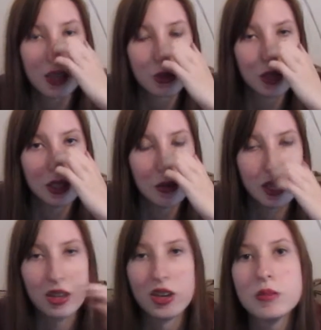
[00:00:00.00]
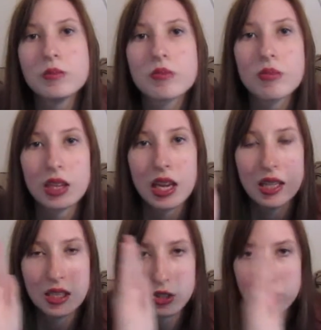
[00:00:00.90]
because we're in the backyard,
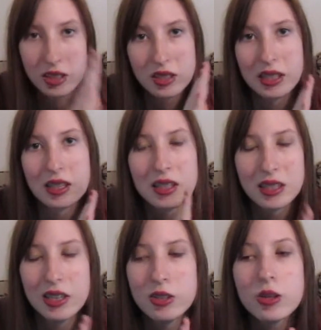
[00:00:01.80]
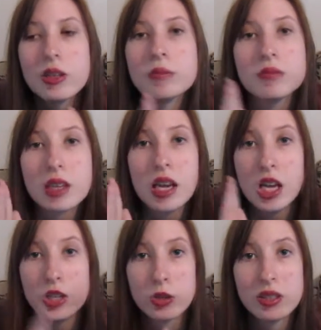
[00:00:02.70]
and there's this like side door,
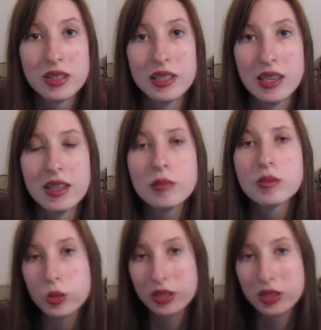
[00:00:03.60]
and you can see it. You